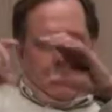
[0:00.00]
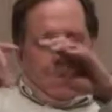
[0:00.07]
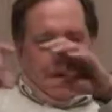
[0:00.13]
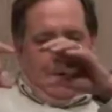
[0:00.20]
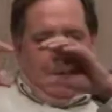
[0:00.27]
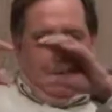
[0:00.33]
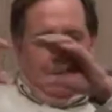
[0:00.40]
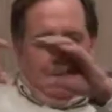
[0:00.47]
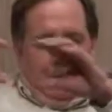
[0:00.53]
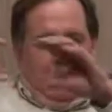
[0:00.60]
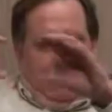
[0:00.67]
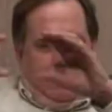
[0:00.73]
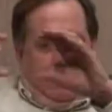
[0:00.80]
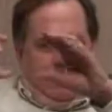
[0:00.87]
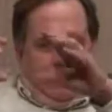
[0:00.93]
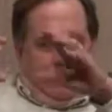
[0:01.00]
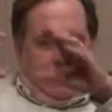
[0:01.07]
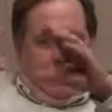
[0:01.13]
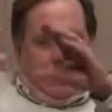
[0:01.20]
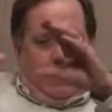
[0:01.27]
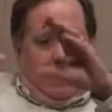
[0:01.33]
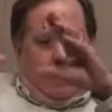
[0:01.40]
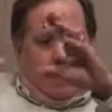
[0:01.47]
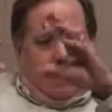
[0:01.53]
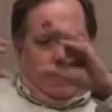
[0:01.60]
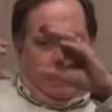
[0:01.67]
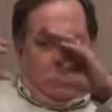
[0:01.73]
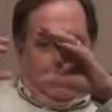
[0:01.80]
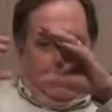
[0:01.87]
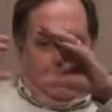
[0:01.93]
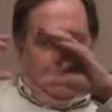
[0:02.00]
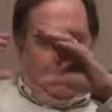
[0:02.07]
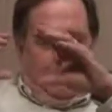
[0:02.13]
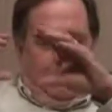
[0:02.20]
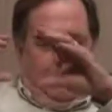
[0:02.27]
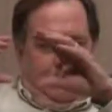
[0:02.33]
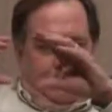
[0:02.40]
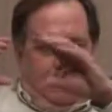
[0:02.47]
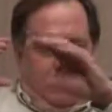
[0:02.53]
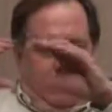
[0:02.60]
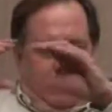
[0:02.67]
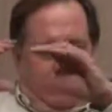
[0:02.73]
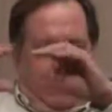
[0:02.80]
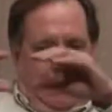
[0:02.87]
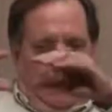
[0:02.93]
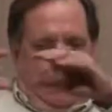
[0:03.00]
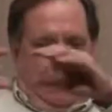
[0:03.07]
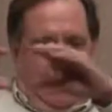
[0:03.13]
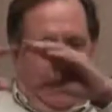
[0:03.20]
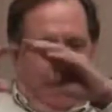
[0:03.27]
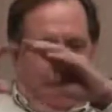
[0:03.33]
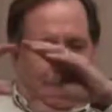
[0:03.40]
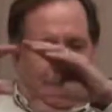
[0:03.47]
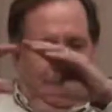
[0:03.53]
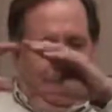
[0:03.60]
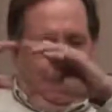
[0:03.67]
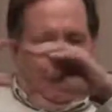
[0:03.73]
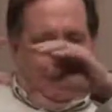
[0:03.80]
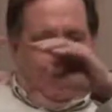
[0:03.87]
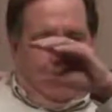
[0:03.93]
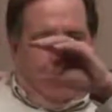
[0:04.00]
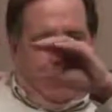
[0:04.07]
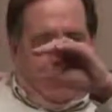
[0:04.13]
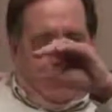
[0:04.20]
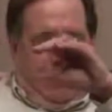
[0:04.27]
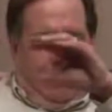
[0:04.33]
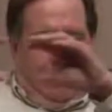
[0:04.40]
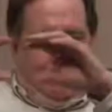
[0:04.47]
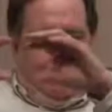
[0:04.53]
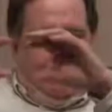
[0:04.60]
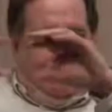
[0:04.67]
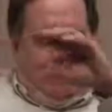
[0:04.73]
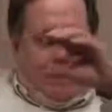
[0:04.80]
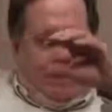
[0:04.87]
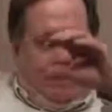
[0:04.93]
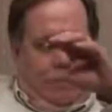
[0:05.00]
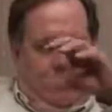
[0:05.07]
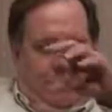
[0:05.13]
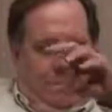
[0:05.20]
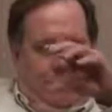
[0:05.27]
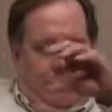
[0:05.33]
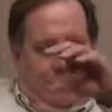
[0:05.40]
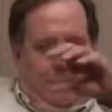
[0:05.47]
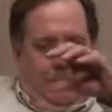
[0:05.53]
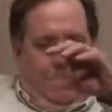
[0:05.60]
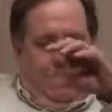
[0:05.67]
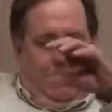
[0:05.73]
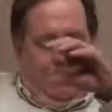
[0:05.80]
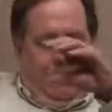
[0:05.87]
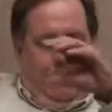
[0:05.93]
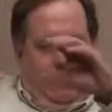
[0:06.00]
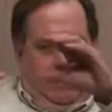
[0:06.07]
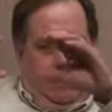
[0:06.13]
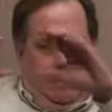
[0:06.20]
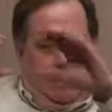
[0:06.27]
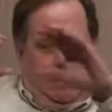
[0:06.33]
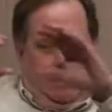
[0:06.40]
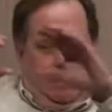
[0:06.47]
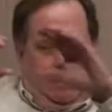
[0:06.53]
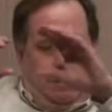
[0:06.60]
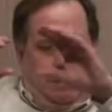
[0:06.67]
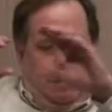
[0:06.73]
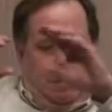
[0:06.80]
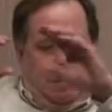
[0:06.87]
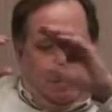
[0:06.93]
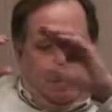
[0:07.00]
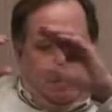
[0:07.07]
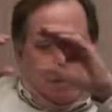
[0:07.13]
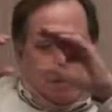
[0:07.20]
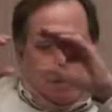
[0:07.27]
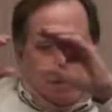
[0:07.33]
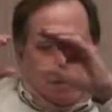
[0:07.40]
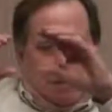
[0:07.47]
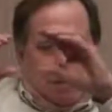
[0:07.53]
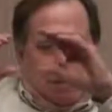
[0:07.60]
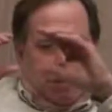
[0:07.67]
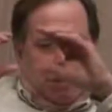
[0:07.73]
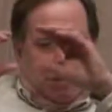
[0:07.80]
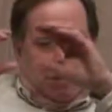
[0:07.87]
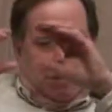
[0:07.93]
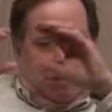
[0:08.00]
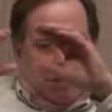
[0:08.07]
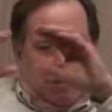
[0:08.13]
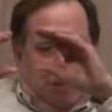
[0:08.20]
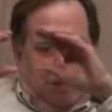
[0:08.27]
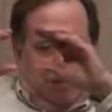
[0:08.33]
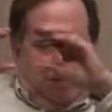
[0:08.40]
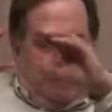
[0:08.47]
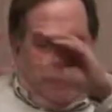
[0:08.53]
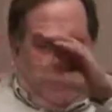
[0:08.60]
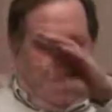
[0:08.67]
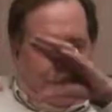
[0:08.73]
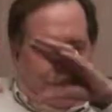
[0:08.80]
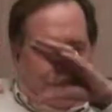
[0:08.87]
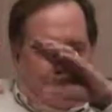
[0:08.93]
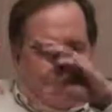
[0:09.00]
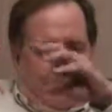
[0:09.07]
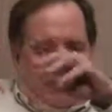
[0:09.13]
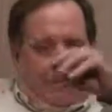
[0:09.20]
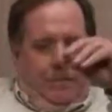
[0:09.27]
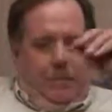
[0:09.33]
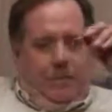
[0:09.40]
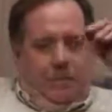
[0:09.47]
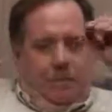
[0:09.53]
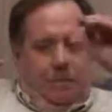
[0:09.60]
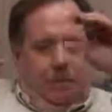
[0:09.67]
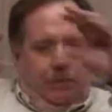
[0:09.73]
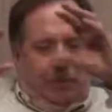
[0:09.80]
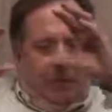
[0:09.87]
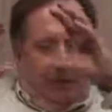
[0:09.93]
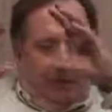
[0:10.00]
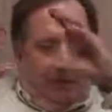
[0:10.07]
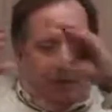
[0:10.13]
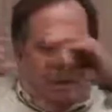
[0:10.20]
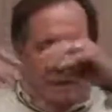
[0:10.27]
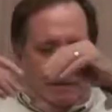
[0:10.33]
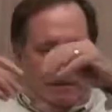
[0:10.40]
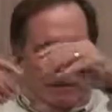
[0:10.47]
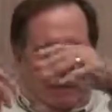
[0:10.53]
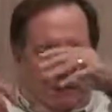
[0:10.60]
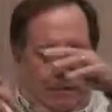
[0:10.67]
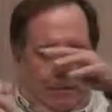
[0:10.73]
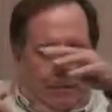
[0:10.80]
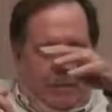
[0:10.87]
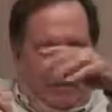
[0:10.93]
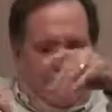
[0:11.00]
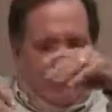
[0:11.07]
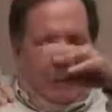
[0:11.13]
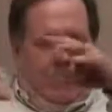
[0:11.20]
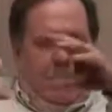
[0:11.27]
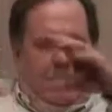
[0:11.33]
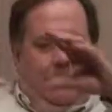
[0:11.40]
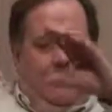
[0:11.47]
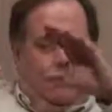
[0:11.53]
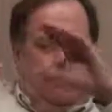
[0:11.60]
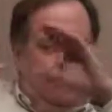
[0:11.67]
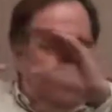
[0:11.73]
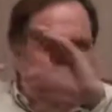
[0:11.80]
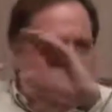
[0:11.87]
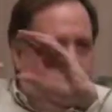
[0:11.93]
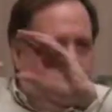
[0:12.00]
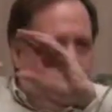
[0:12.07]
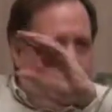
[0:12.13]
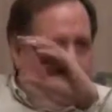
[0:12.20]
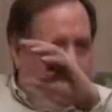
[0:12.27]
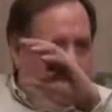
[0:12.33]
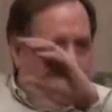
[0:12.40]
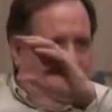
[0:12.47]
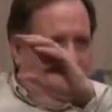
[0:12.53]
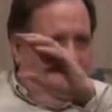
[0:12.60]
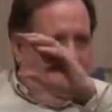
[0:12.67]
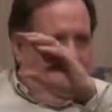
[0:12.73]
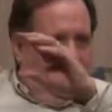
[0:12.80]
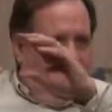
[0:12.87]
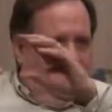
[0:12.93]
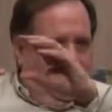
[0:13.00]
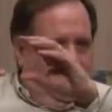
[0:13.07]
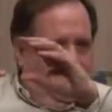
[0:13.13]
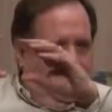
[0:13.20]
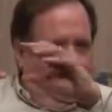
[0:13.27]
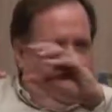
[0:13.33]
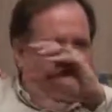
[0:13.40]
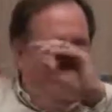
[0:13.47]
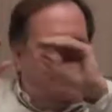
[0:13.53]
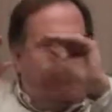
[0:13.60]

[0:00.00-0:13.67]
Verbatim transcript: that entity is run by it's it's a nonprofit, separate nonprofit, 501c3, and that was IAM CARES. So when I took over this job, I became president of IAM CARES,